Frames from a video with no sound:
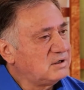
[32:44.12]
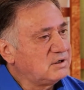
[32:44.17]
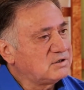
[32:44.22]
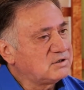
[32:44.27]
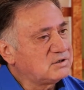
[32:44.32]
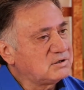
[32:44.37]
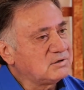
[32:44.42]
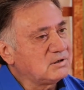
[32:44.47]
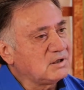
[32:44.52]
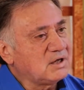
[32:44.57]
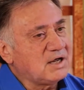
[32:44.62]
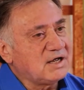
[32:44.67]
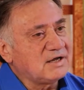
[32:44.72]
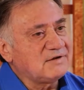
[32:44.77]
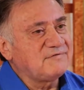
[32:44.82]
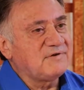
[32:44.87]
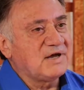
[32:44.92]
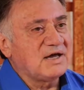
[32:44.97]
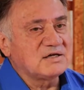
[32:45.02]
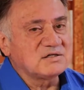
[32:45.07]
to
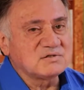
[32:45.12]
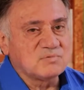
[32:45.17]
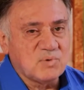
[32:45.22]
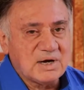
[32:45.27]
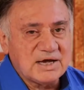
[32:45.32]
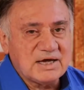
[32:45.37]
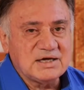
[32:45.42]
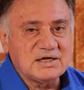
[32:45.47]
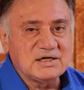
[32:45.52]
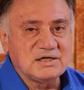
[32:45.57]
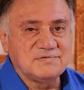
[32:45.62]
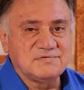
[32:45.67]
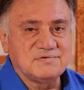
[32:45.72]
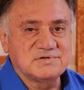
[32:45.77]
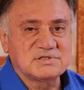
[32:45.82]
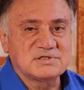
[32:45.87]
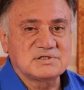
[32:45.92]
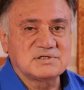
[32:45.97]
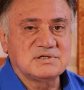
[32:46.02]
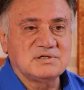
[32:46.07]
life as
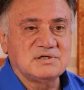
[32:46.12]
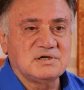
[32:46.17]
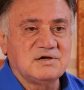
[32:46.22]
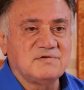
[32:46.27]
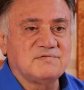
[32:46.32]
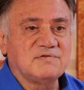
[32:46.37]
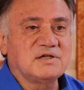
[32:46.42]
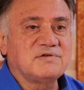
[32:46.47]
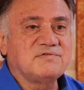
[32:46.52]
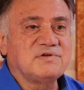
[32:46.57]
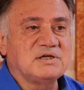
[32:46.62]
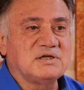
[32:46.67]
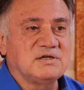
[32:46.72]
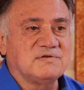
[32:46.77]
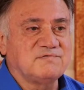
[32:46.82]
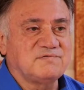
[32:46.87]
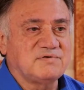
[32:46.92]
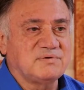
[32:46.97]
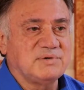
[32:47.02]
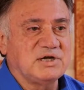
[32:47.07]
waves of living
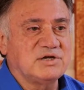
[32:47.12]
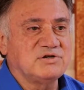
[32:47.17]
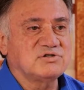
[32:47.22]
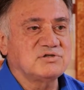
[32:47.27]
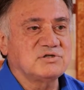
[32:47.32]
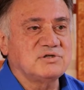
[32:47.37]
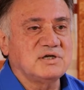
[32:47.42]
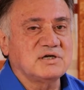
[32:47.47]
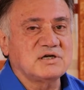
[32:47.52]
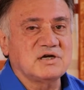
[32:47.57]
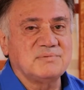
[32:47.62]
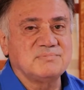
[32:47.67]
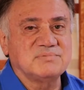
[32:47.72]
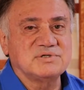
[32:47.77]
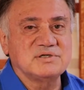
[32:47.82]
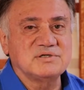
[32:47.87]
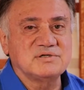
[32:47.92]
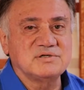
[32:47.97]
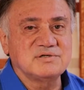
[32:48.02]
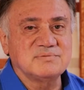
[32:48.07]
information that
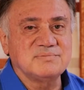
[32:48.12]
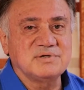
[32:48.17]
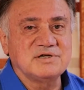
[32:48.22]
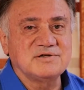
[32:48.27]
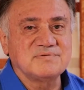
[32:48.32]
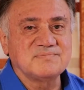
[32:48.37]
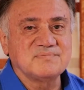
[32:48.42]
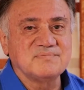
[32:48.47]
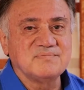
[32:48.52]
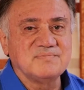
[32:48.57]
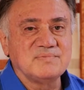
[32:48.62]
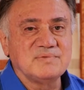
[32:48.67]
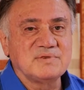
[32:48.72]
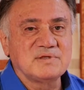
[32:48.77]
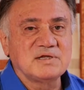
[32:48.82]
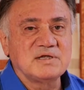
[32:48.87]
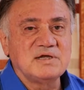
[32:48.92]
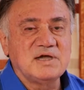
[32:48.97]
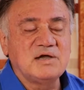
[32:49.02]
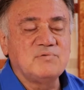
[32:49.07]
comes into me.
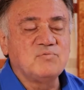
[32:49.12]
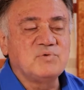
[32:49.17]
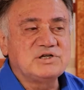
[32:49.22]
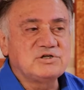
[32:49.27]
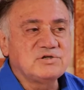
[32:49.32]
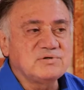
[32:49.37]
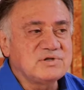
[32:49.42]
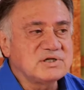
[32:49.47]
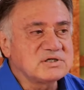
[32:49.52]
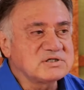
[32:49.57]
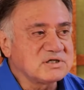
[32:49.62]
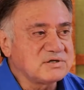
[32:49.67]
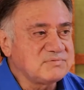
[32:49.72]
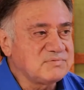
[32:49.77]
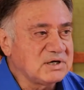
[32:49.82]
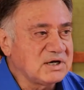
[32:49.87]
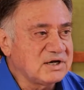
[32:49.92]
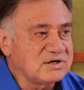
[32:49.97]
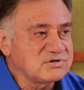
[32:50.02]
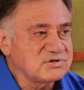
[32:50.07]
And we do this in
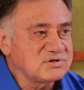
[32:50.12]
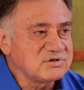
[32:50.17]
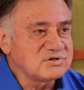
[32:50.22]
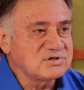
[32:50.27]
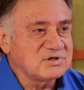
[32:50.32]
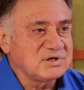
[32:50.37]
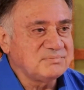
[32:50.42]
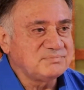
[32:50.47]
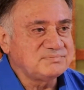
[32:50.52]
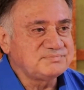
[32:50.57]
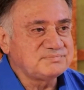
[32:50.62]
relationship.